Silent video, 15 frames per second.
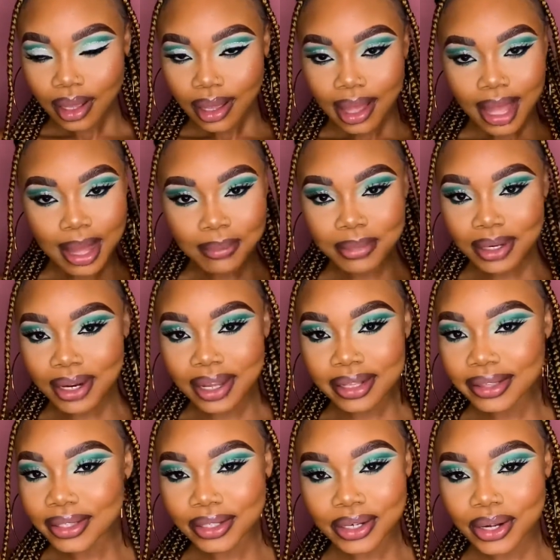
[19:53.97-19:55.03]
I'm not
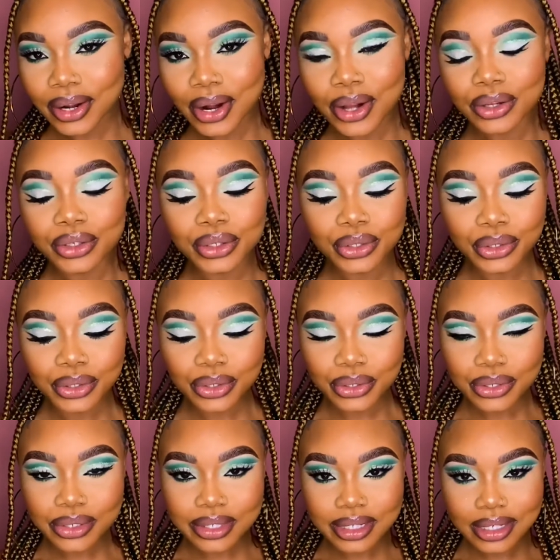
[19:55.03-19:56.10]
the girl you
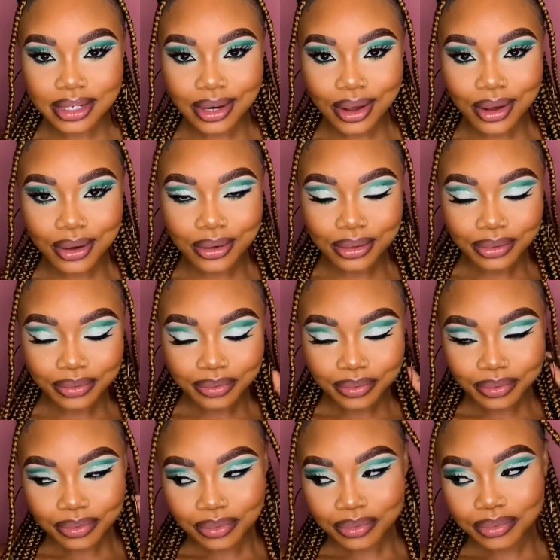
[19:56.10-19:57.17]
used to know.
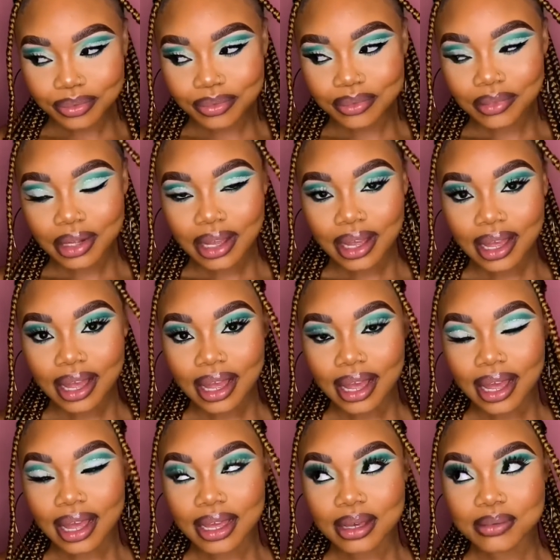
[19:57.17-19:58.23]

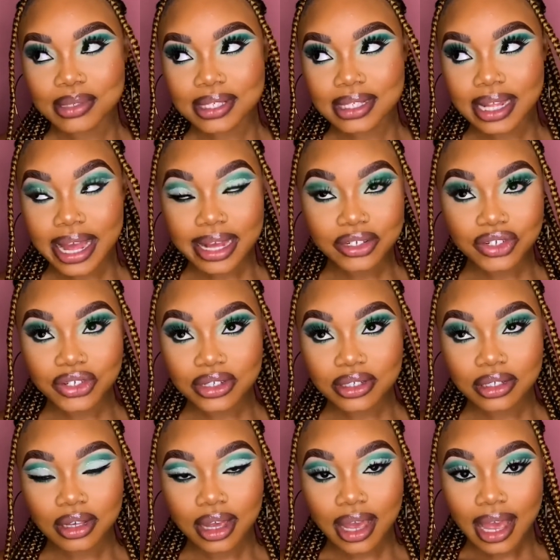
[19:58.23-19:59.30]
I am snatched
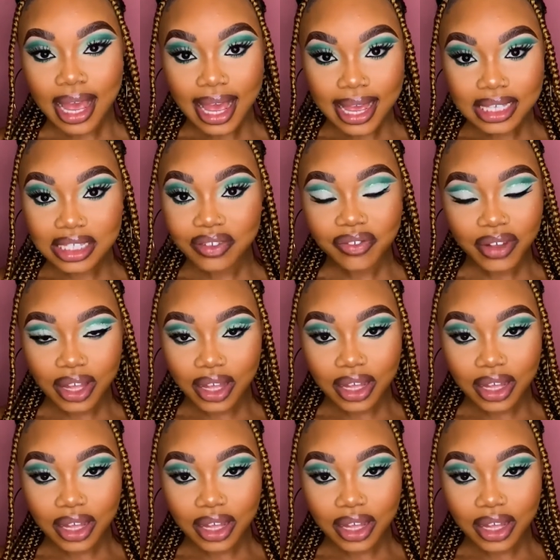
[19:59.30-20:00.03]
as fuck.